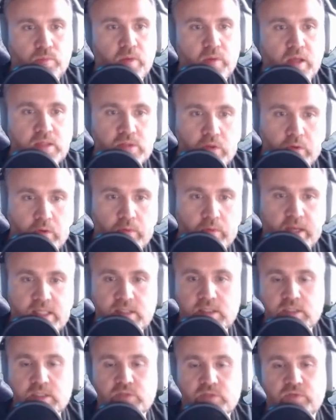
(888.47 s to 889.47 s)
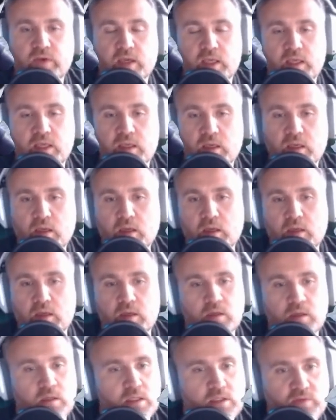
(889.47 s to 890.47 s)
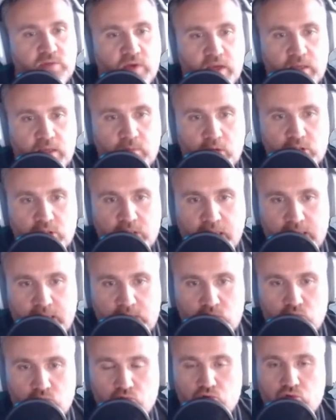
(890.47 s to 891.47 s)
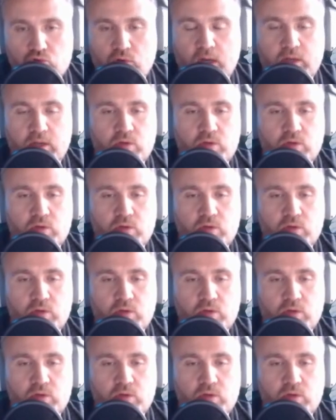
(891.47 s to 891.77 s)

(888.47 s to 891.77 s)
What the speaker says: Plus the rest is very much as usual.